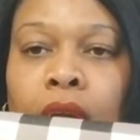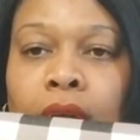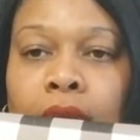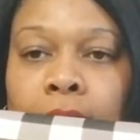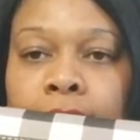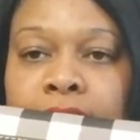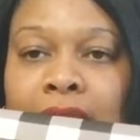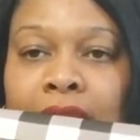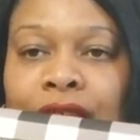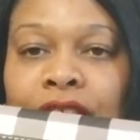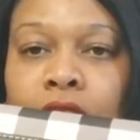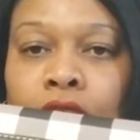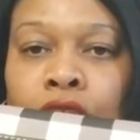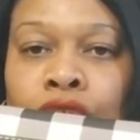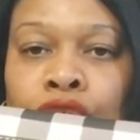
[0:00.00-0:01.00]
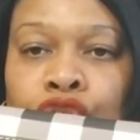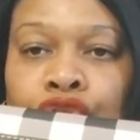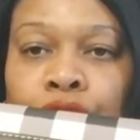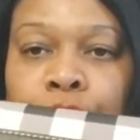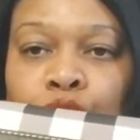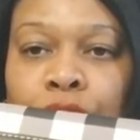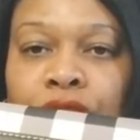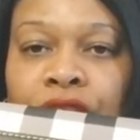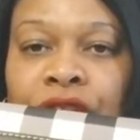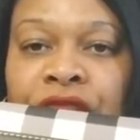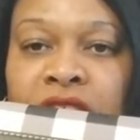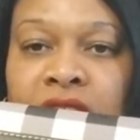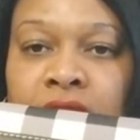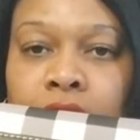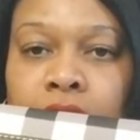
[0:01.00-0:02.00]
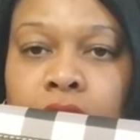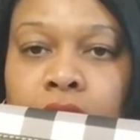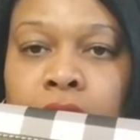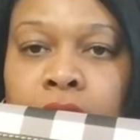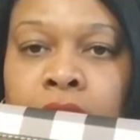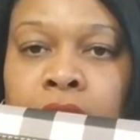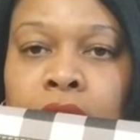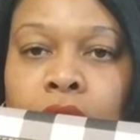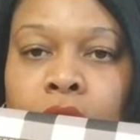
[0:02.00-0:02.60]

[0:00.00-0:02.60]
um, saffiano strips with the feet on it,